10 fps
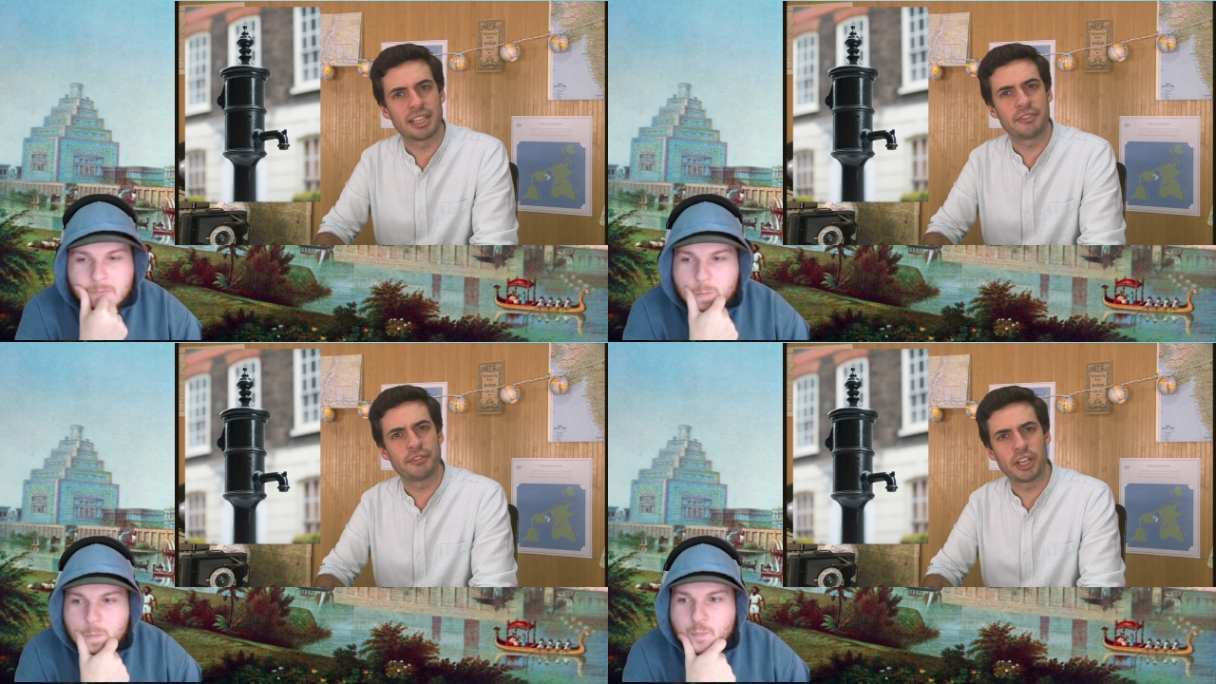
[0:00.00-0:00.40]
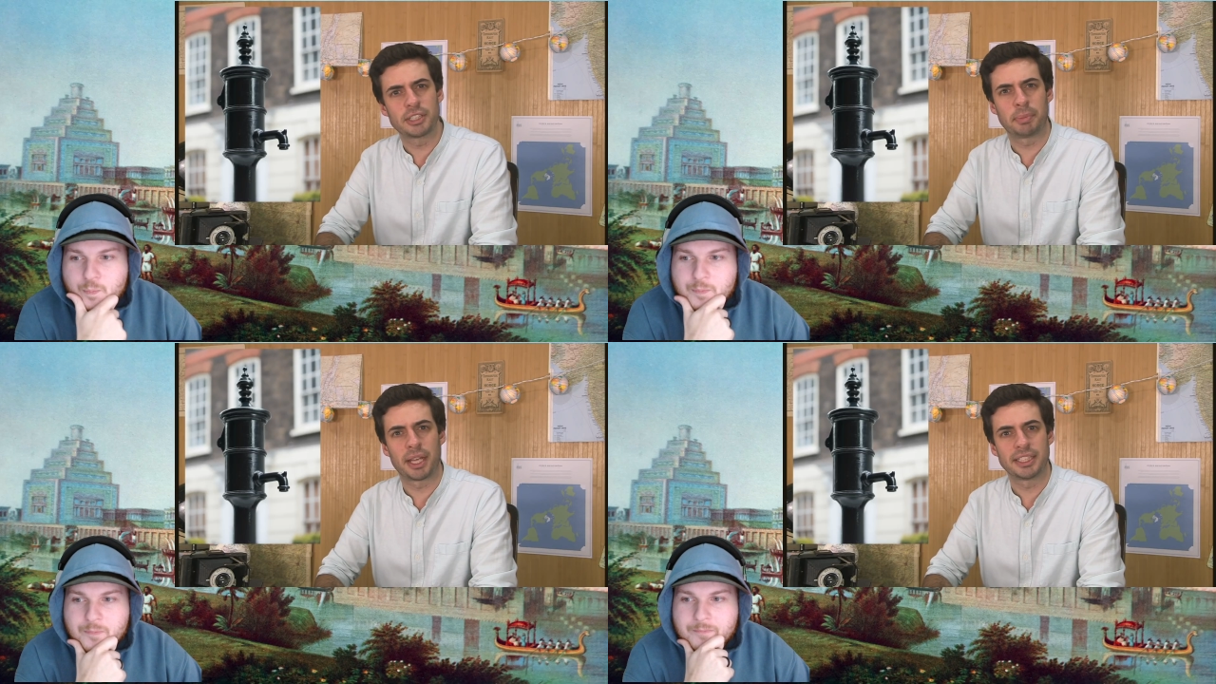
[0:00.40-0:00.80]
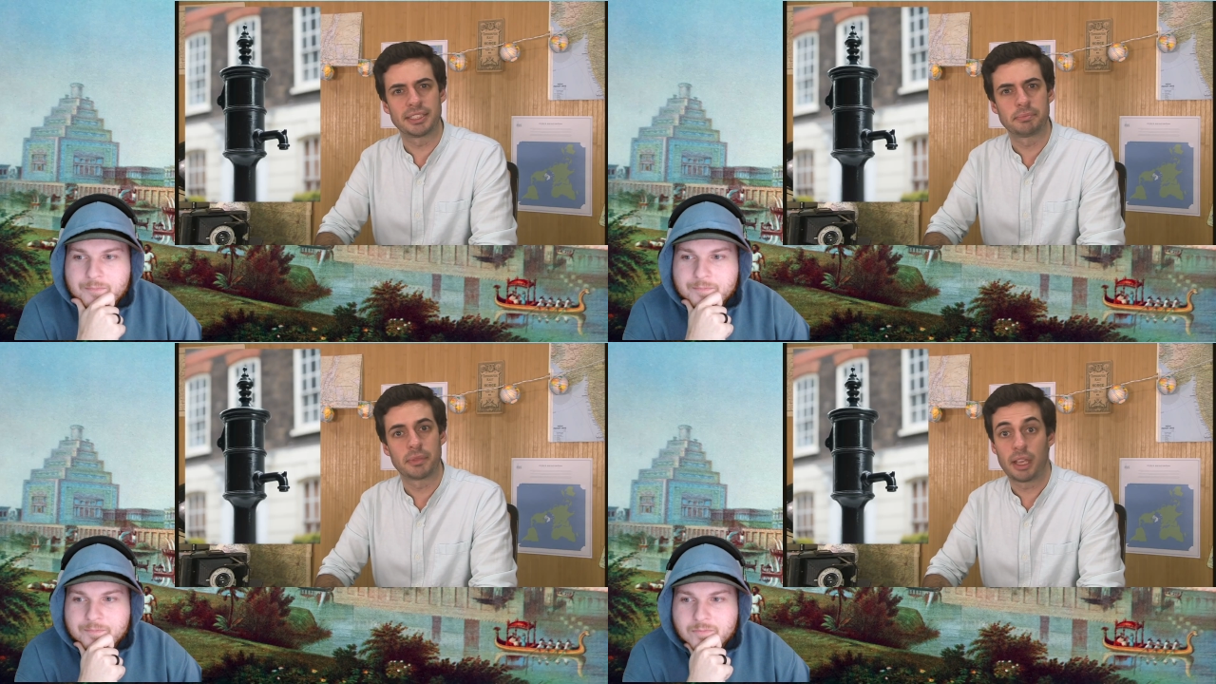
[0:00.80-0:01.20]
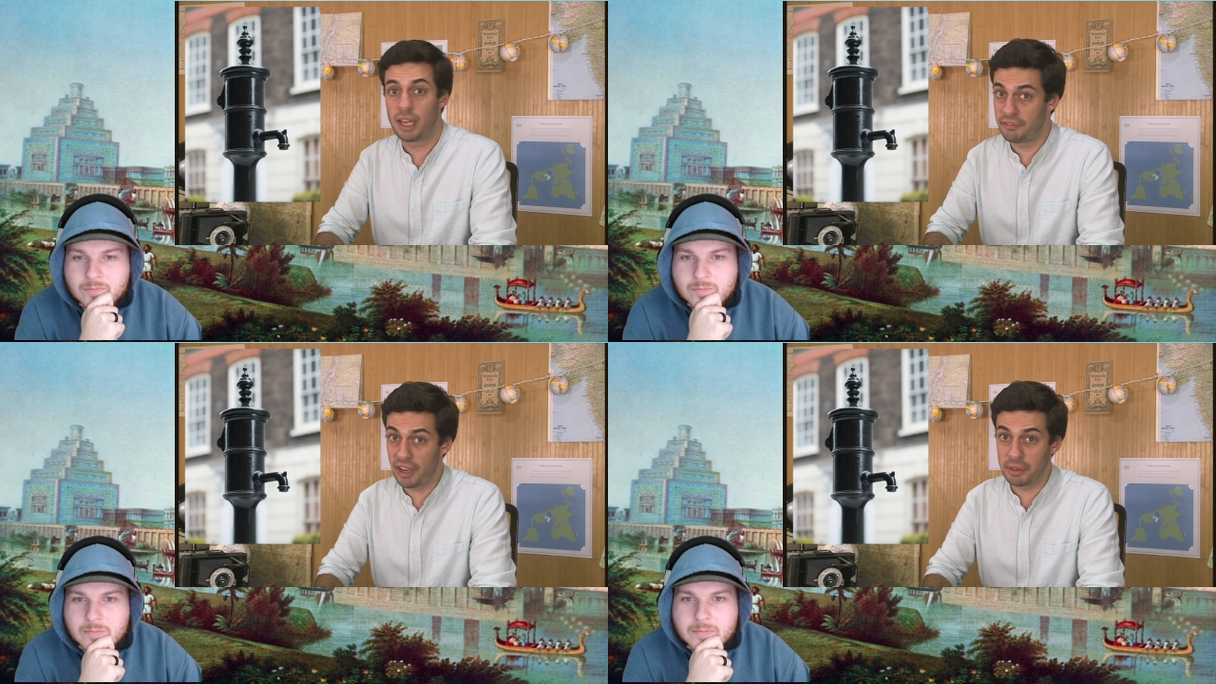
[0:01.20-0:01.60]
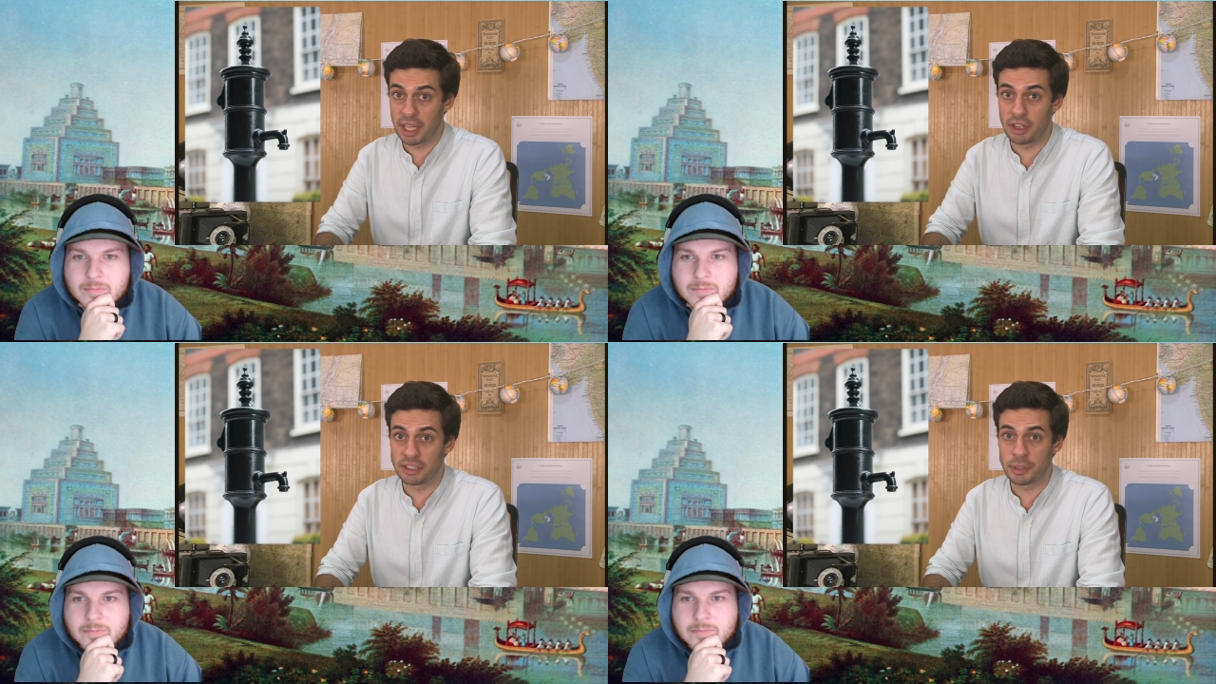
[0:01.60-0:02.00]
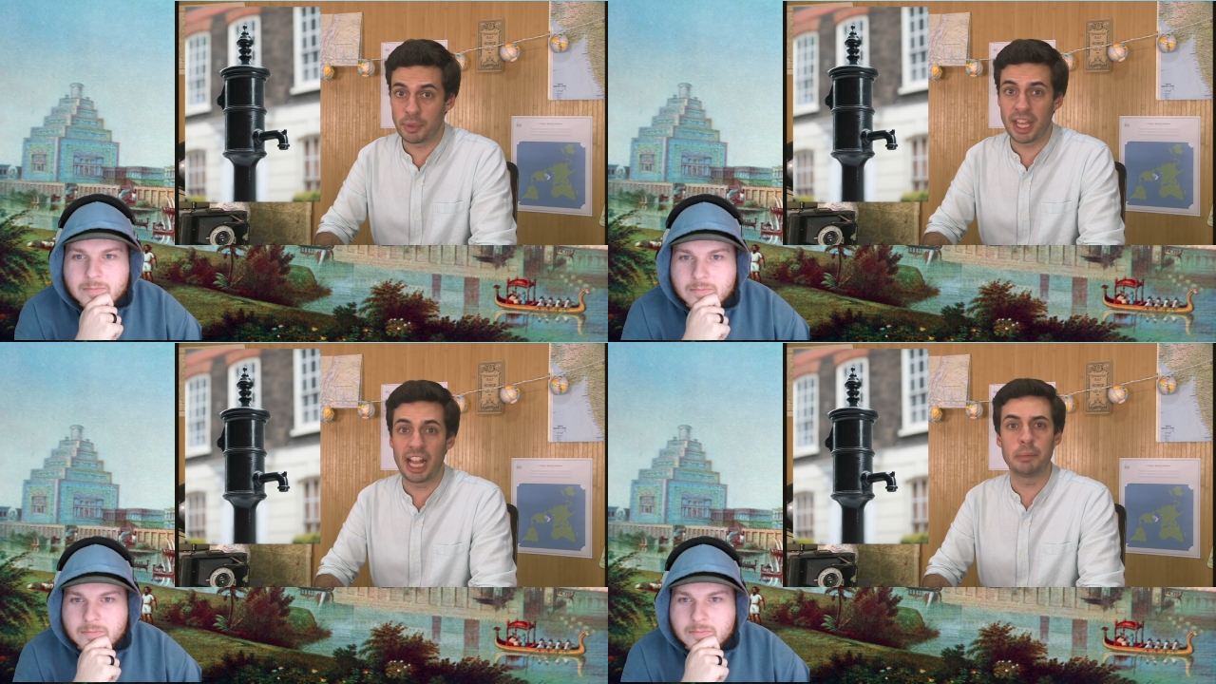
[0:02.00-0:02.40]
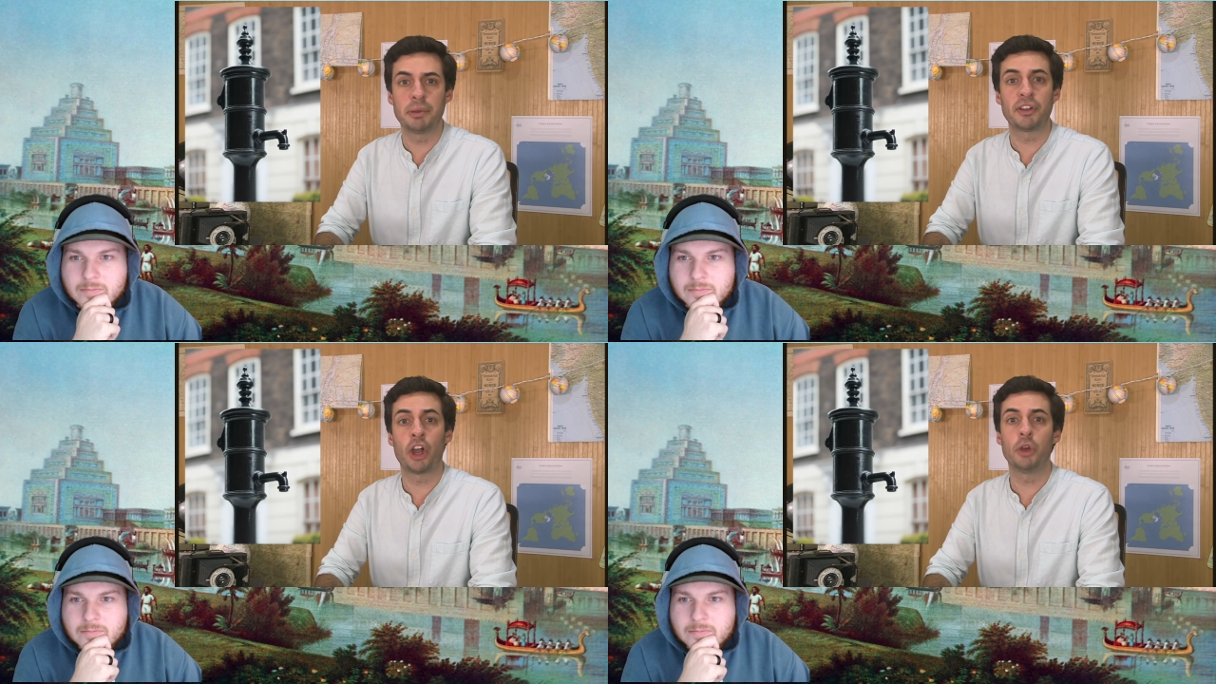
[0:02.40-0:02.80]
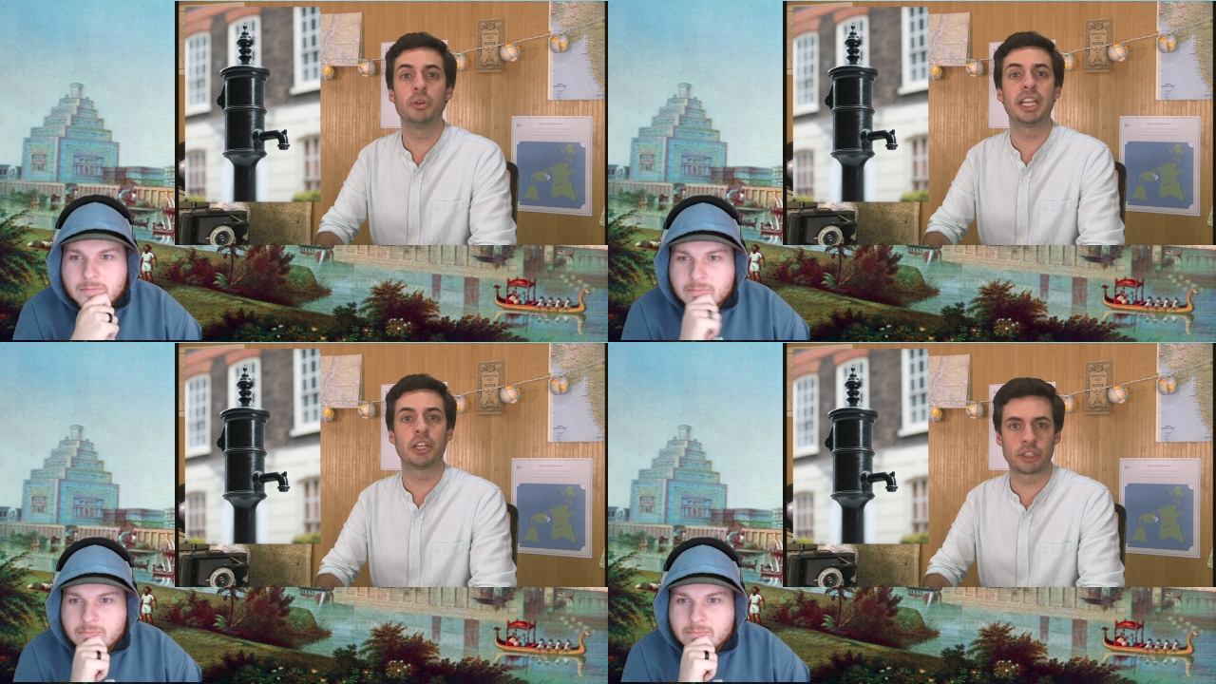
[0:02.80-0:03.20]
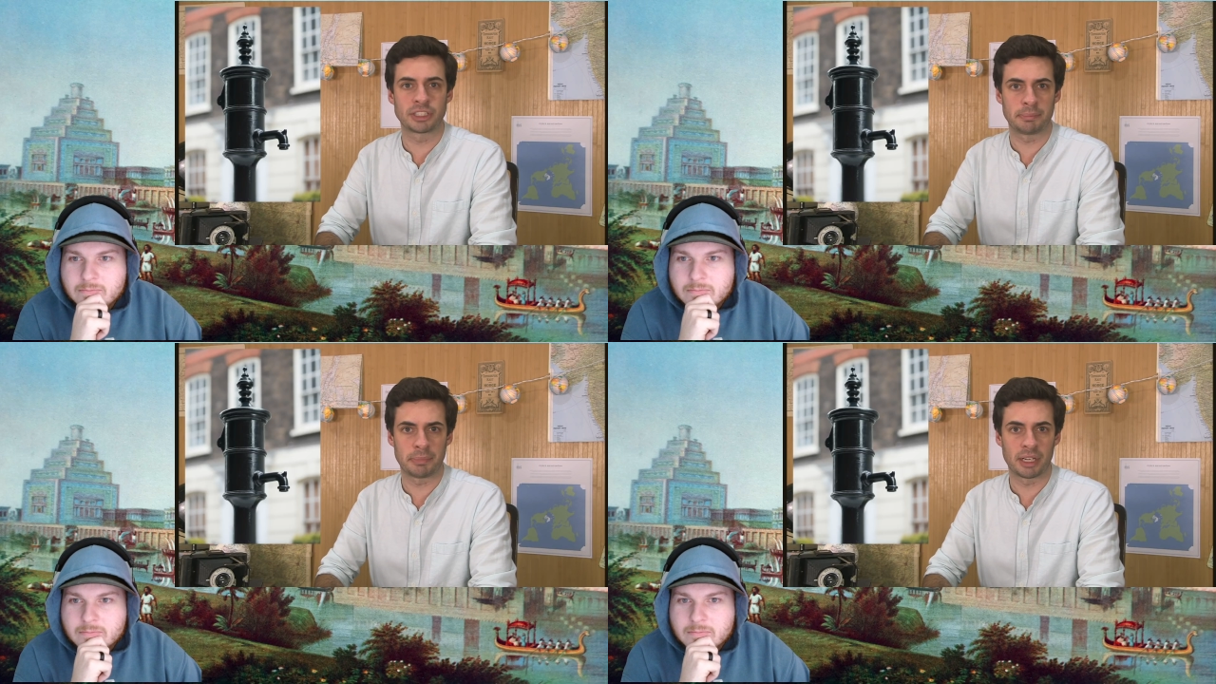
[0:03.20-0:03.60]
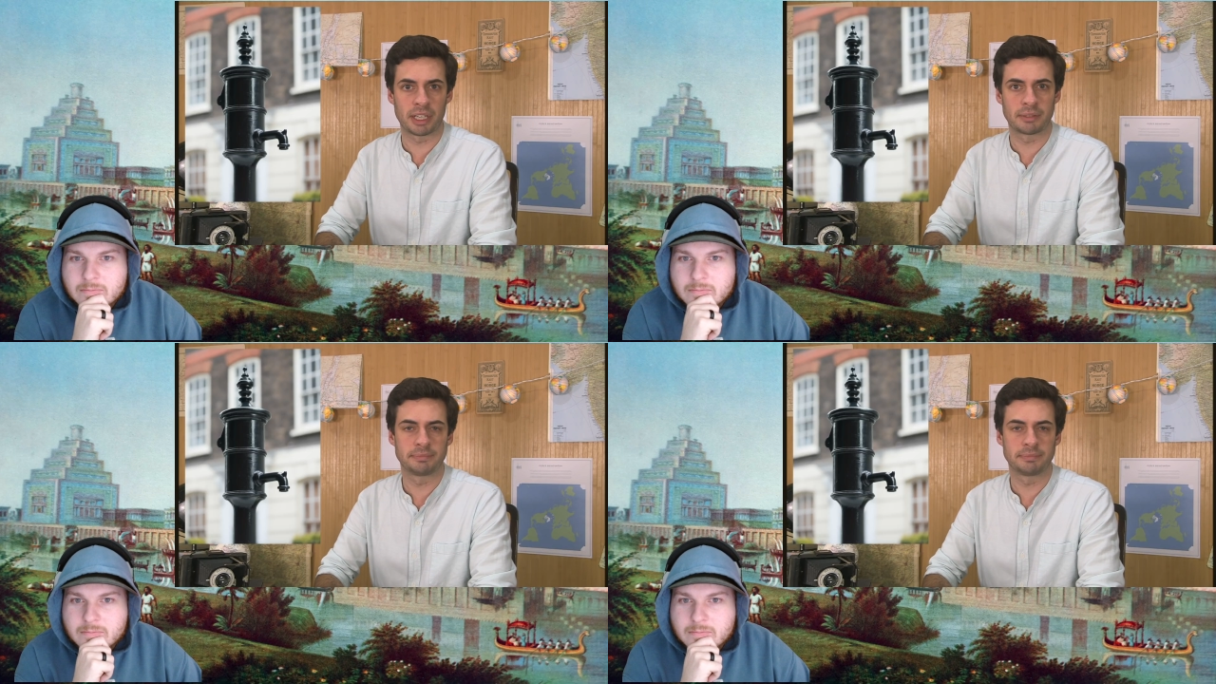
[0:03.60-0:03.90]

Speaker 1: in the first place? He found the answer with the help of a holy gossip monger.